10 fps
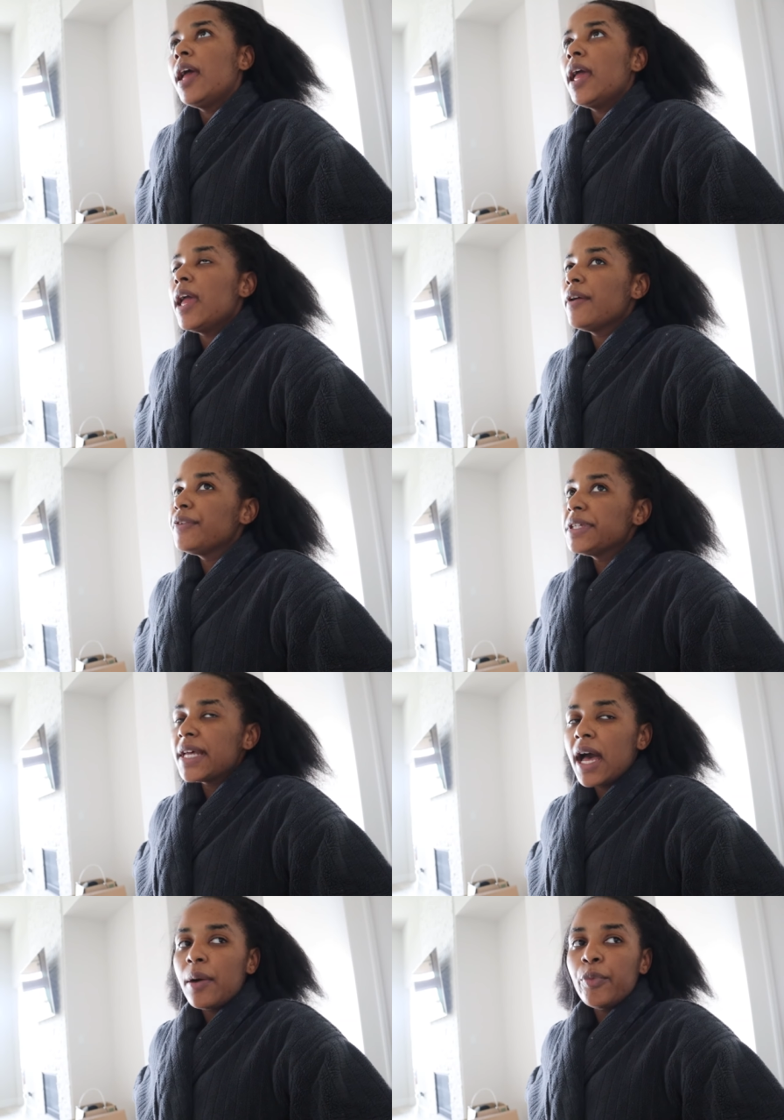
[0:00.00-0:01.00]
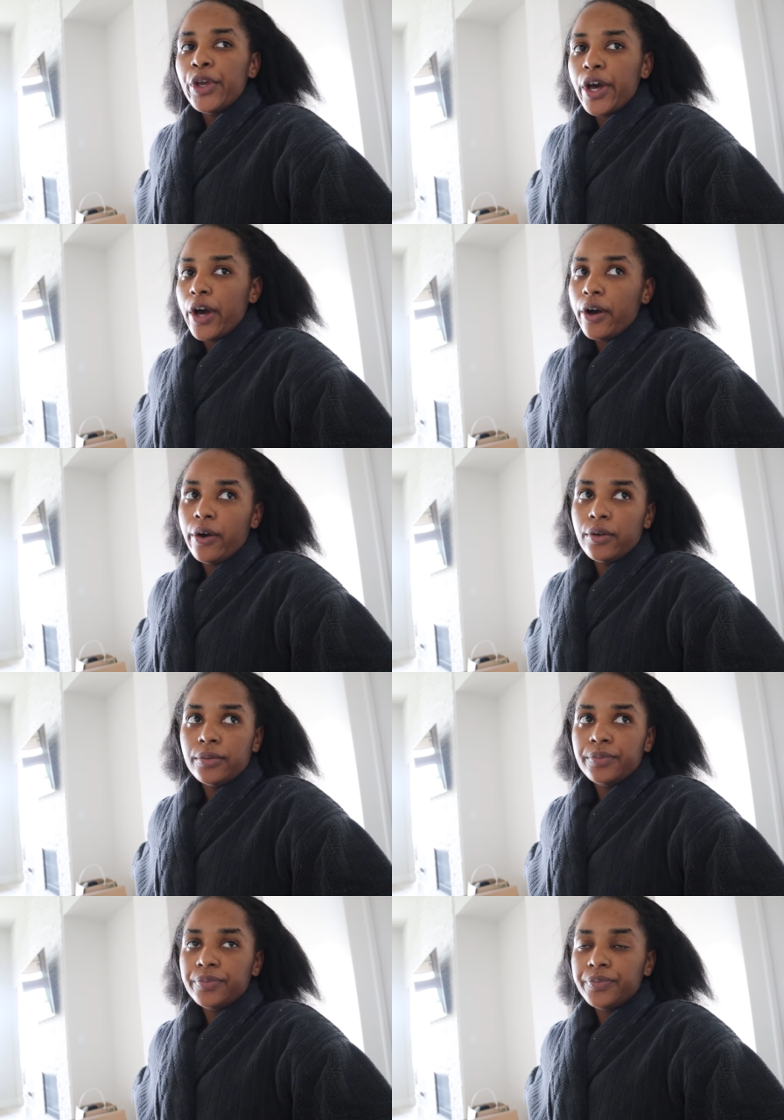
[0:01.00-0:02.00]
every time we go,